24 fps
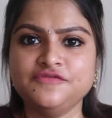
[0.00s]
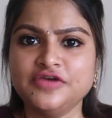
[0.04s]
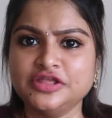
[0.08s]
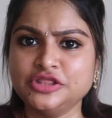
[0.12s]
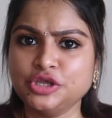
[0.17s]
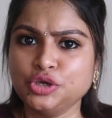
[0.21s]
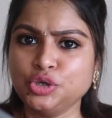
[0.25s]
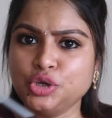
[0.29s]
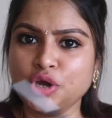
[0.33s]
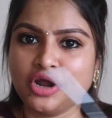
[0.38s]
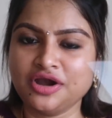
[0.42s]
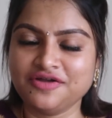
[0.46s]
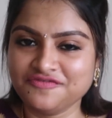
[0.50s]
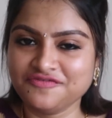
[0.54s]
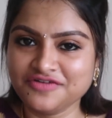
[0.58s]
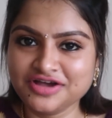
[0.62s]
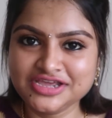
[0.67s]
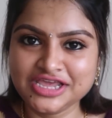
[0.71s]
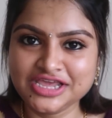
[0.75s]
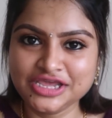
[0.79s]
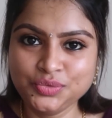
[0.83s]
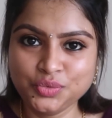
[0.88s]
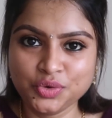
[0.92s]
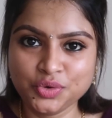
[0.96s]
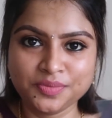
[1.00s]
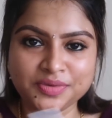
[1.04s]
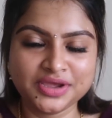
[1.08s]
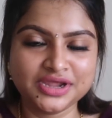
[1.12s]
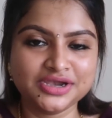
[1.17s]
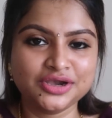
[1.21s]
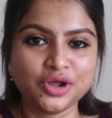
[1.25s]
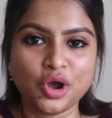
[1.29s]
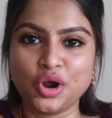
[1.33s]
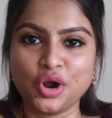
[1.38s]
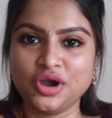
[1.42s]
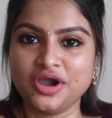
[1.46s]
Whether you are a working
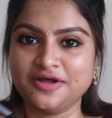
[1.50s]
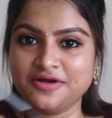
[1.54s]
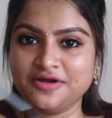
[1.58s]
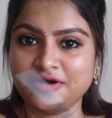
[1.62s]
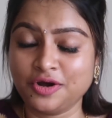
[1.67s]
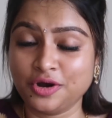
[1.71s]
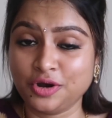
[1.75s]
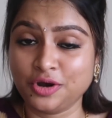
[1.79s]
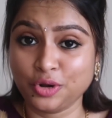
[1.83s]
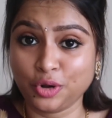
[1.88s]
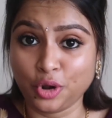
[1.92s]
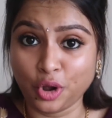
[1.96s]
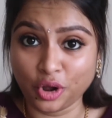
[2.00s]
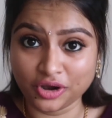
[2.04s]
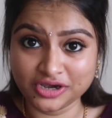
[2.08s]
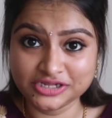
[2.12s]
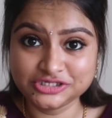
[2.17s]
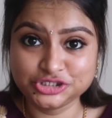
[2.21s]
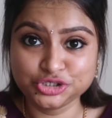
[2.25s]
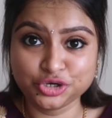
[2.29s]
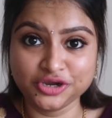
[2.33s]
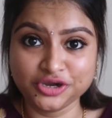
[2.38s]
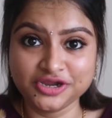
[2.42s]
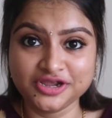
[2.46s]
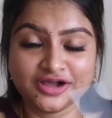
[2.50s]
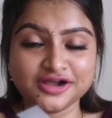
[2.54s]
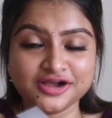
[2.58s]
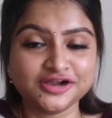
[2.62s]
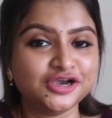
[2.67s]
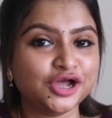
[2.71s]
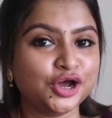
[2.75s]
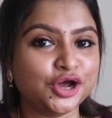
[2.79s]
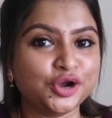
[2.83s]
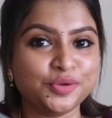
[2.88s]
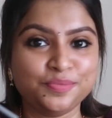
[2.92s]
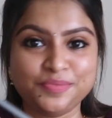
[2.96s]
woman or a college going
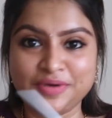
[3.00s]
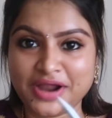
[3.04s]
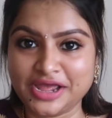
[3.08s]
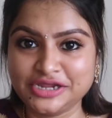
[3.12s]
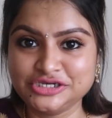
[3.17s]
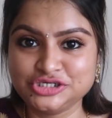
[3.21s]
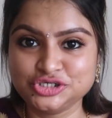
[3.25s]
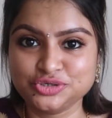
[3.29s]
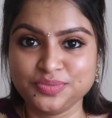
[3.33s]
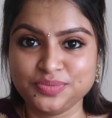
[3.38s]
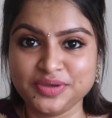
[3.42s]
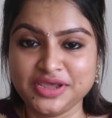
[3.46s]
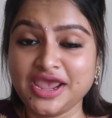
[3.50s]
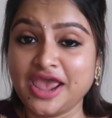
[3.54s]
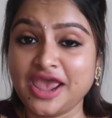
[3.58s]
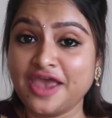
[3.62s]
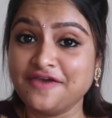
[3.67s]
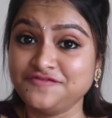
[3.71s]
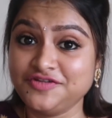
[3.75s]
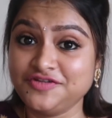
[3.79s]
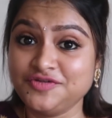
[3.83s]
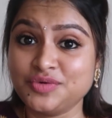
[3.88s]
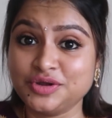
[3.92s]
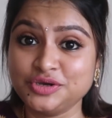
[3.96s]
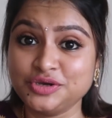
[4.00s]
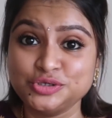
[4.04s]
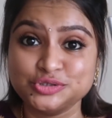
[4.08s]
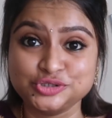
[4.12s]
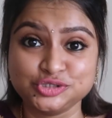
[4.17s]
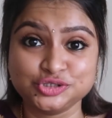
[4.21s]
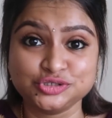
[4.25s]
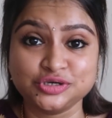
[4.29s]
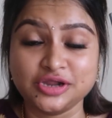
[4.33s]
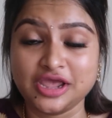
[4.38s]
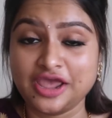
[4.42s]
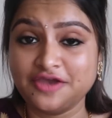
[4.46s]
girl or a bride to be, everyone
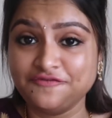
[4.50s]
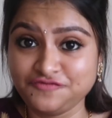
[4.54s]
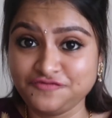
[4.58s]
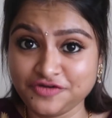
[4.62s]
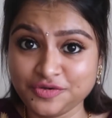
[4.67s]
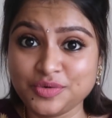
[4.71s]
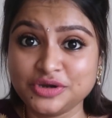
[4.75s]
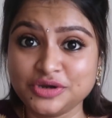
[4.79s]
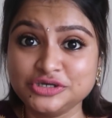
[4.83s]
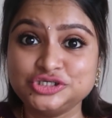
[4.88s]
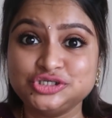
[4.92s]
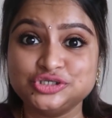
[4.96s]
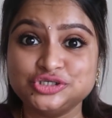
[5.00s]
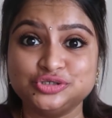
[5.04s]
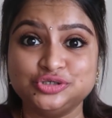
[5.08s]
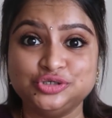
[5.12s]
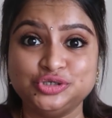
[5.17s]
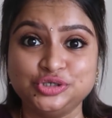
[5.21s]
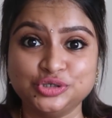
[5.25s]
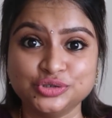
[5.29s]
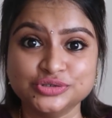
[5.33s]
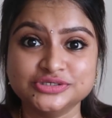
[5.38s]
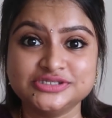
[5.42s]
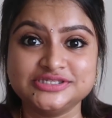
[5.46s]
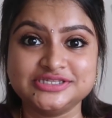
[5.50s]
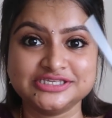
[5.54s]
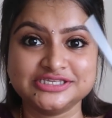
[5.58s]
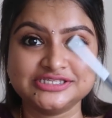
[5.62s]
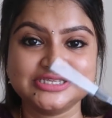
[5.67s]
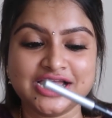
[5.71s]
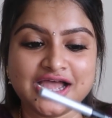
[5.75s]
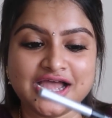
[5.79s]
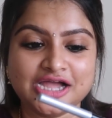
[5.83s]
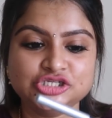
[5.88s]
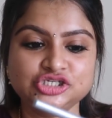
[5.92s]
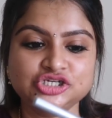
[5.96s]
should use
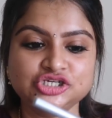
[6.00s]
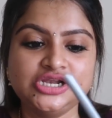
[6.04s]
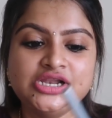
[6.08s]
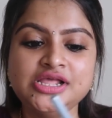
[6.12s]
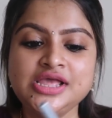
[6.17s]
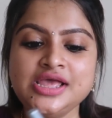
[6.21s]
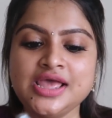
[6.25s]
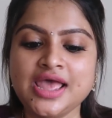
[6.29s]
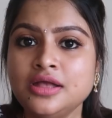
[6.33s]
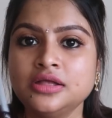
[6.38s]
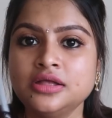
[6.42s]
this kajal.